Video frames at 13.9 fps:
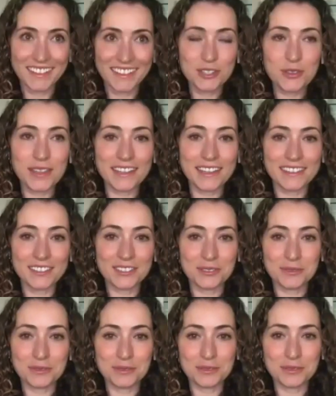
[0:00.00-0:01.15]
so that uh,
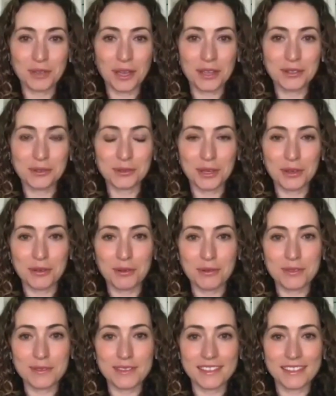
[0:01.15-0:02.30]
you're i totally agree
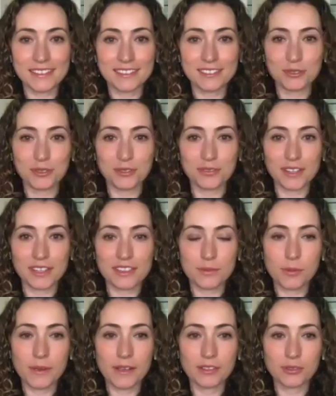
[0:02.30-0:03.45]
with you that this is sort of like the
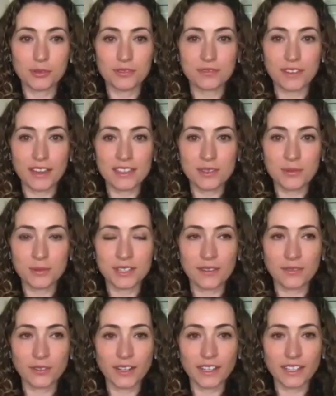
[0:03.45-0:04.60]
perpetual fight that will
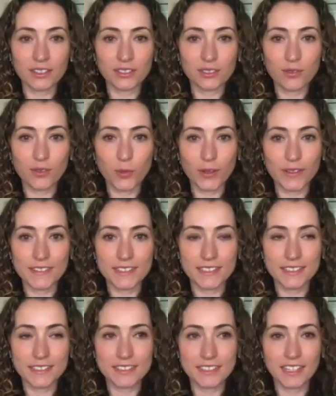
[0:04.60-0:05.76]
never end over what's
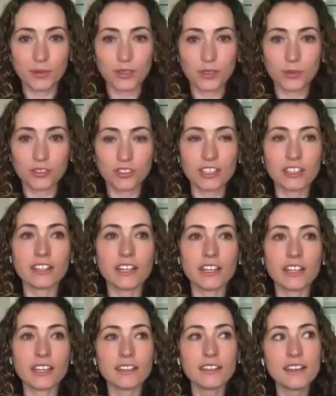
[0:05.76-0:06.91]
statistic and what's machine
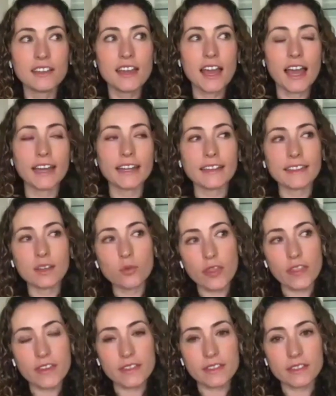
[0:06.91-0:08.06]
learning and i think one
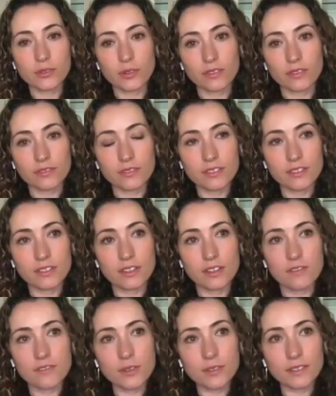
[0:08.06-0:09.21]
thing that sort of
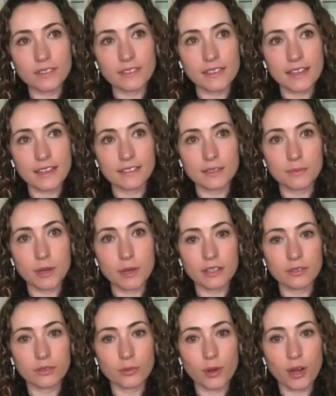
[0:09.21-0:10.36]
confuses things and
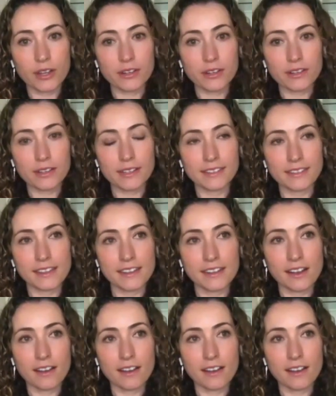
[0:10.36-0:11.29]
muddies the water is that